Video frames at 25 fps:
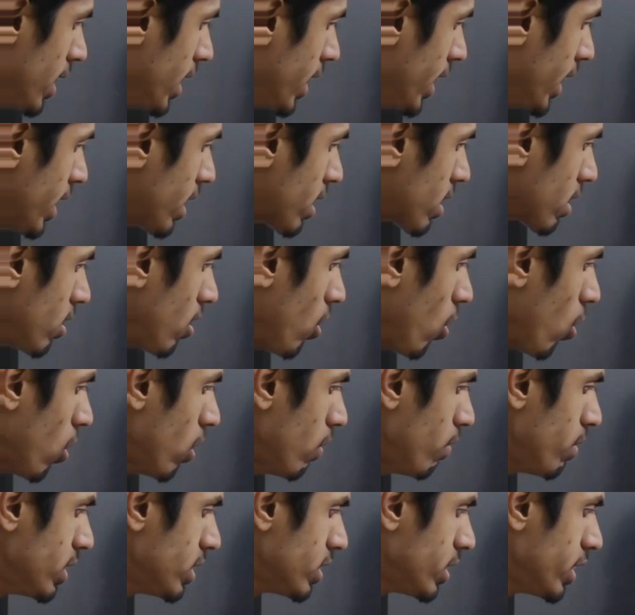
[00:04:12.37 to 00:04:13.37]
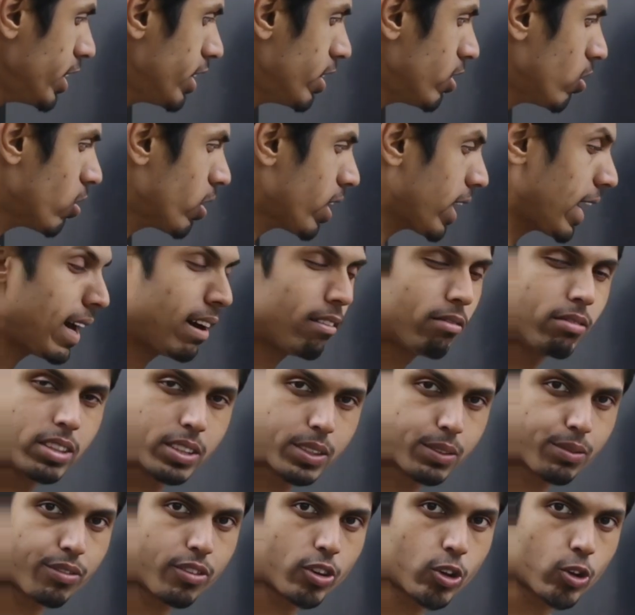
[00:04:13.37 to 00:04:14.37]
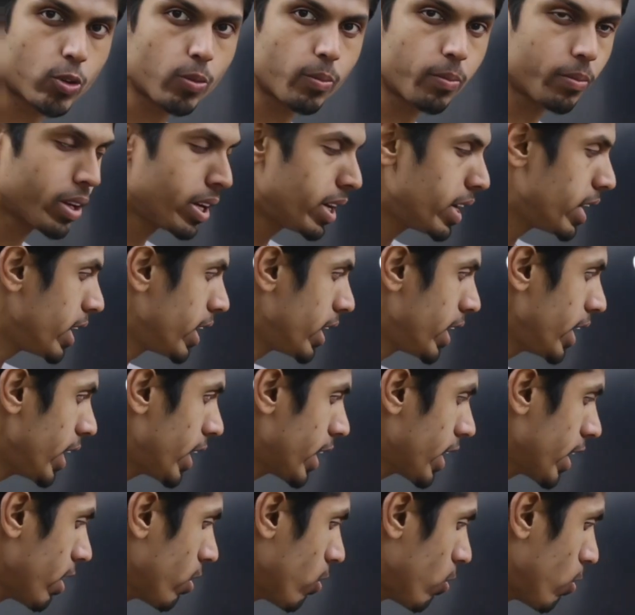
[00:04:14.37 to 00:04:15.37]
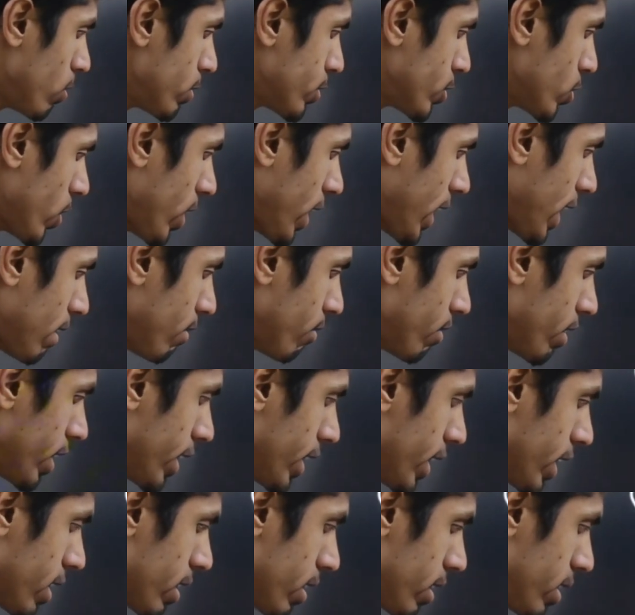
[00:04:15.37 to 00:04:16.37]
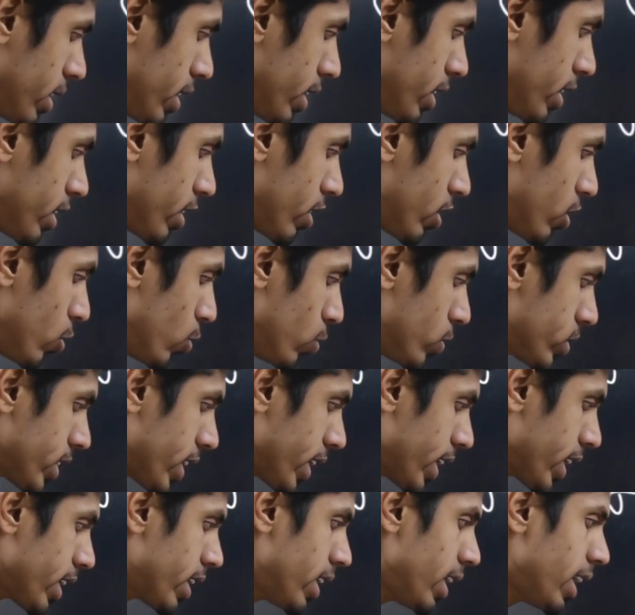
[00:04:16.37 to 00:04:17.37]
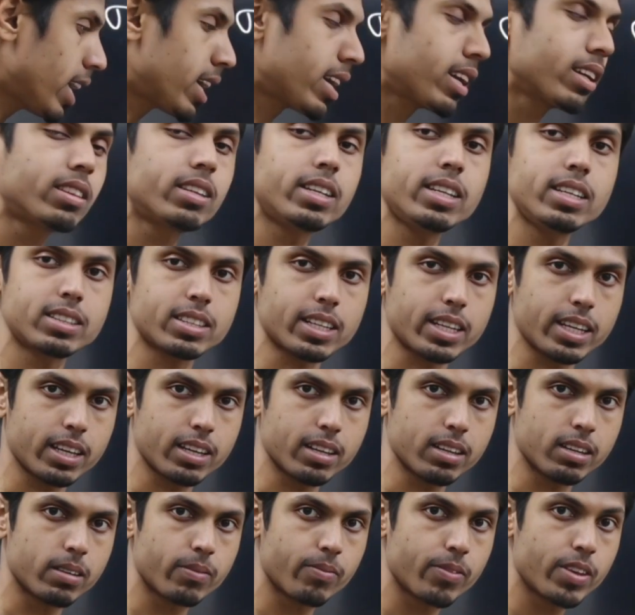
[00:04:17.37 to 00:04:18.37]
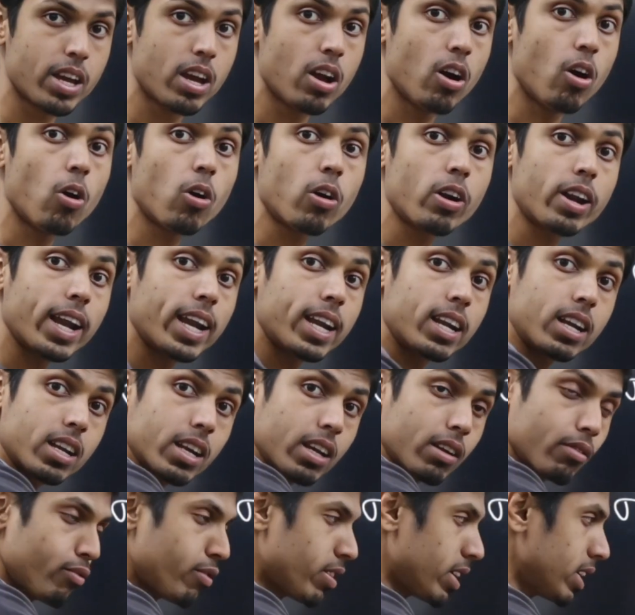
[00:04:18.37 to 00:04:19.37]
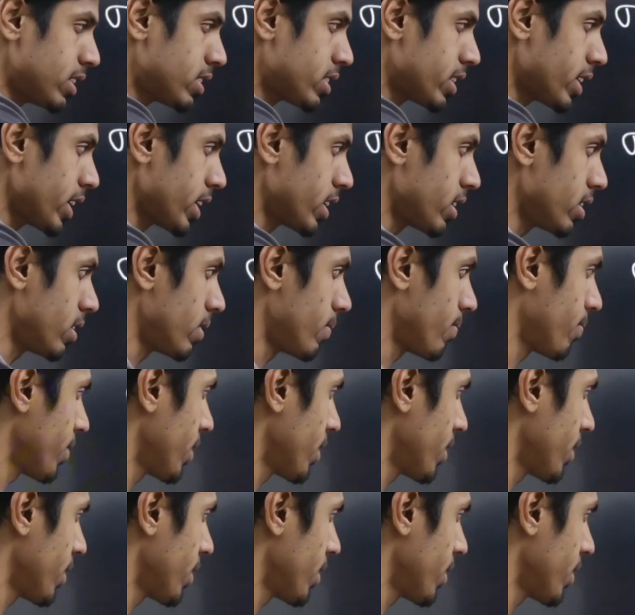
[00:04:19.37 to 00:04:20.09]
It always need not have this form. It can also have like 2 cycle and a 3 cycle, or entire 5 cycle.